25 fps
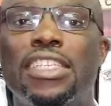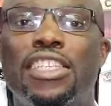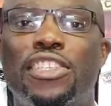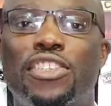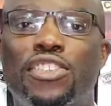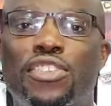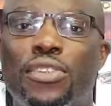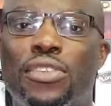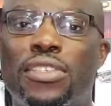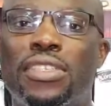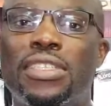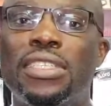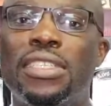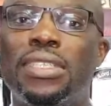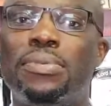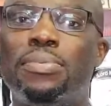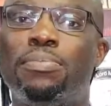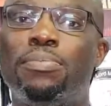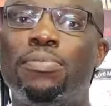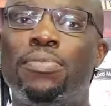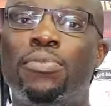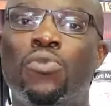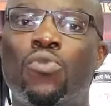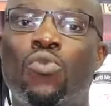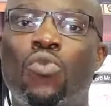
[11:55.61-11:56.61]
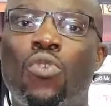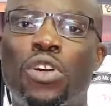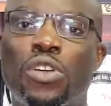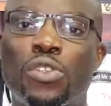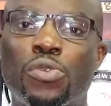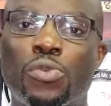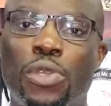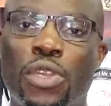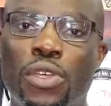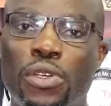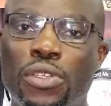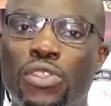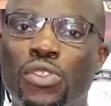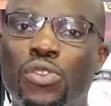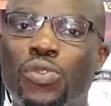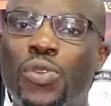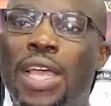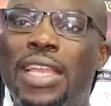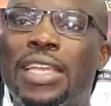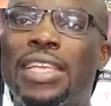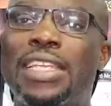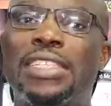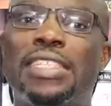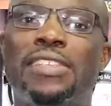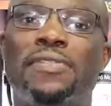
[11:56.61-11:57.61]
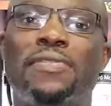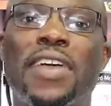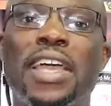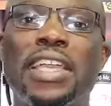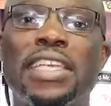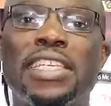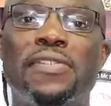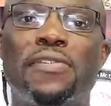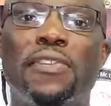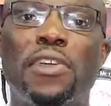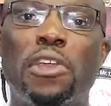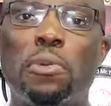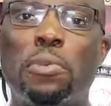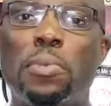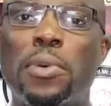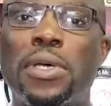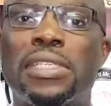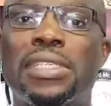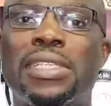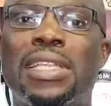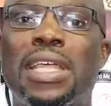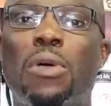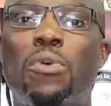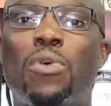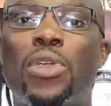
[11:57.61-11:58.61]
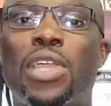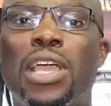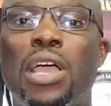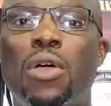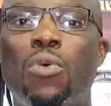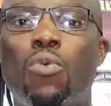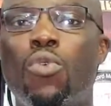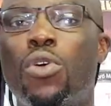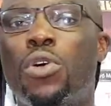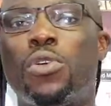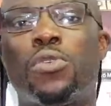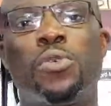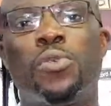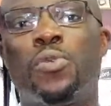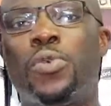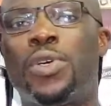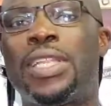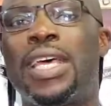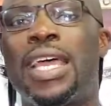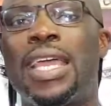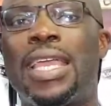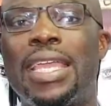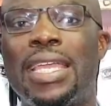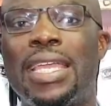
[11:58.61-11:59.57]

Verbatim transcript: The trustee worked with us to identify developers that we can work with, whether